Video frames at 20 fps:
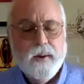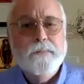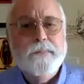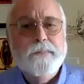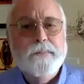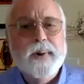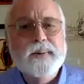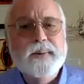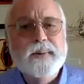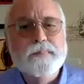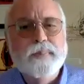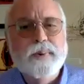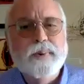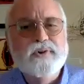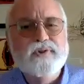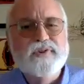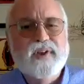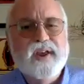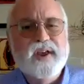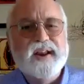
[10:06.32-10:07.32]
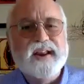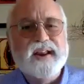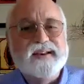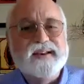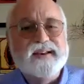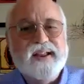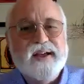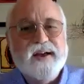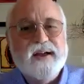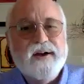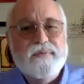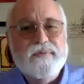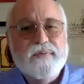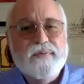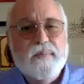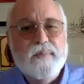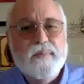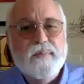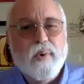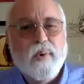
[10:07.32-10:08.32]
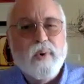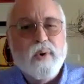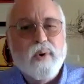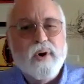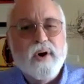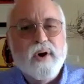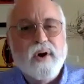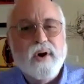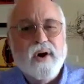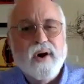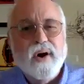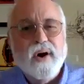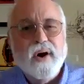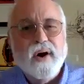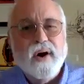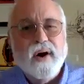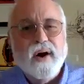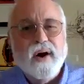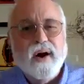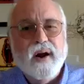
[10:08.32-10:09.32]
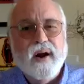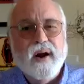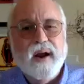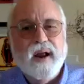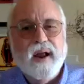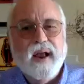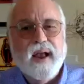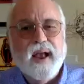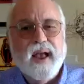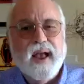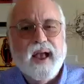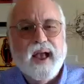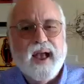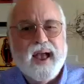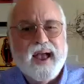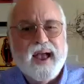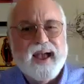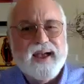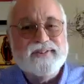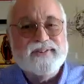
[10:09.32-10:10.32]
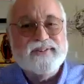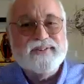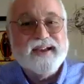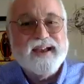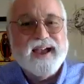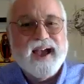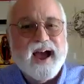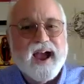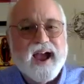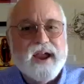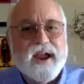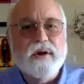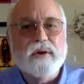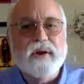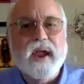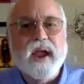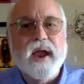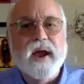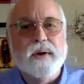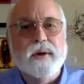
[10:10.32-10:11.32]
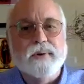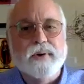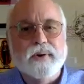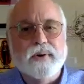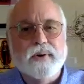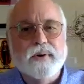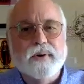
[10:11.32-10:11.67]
but presented love more as a Geiger counter.